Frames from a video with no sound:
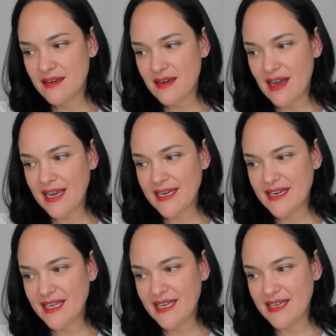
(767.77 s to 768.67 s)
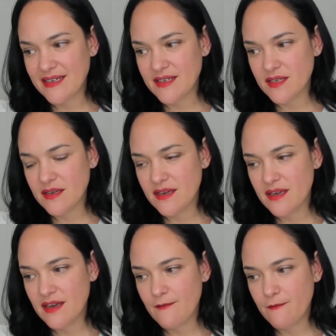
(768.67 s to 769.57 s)
I need
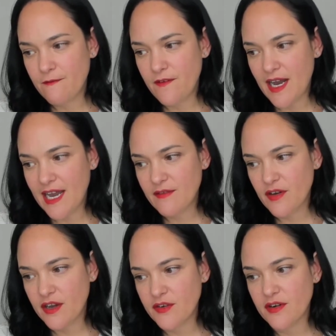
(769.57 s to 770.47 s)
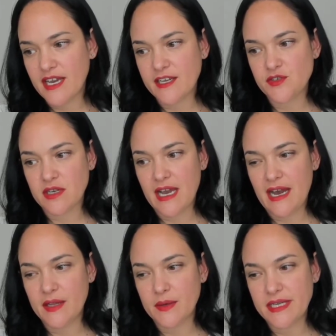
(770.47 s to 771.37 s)
500 extra
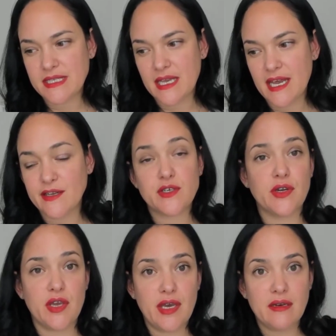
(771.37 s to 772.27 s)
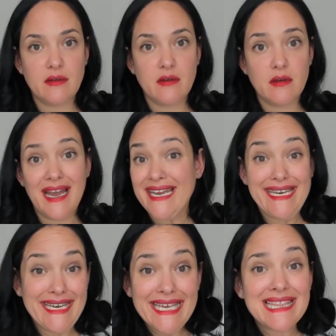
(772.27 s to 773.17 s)
calories than I took in. I
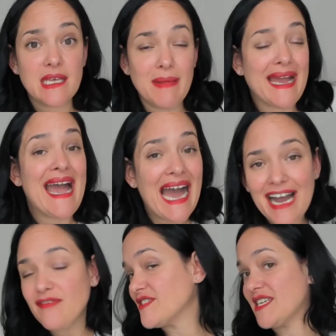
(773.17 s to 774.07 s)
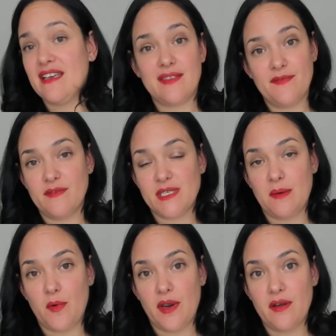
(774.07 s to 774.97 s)
need them. I have to get them from
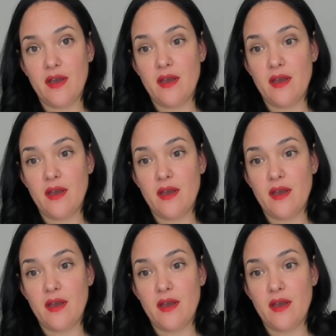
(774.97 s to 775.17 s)
somewhere.